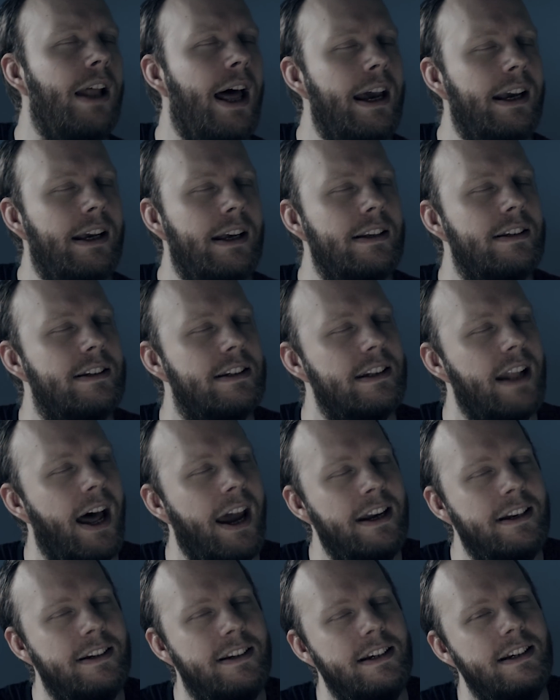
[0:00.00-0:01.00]
like it's
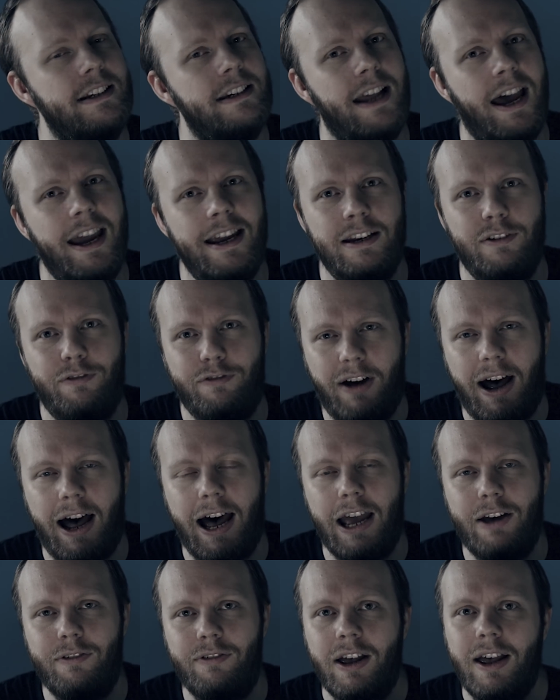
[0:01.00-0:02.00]

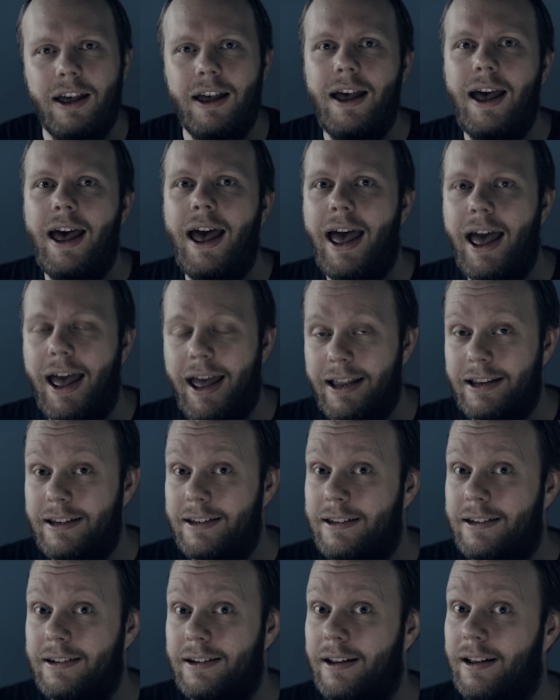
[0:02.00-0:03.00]
1995
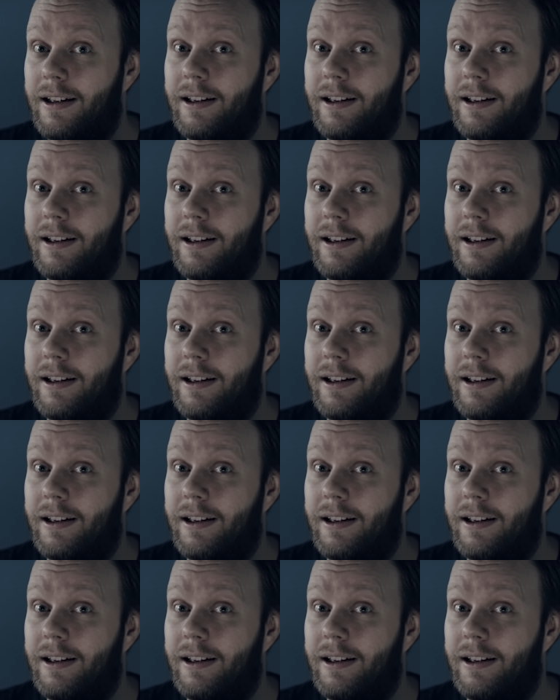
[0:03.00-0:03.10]
and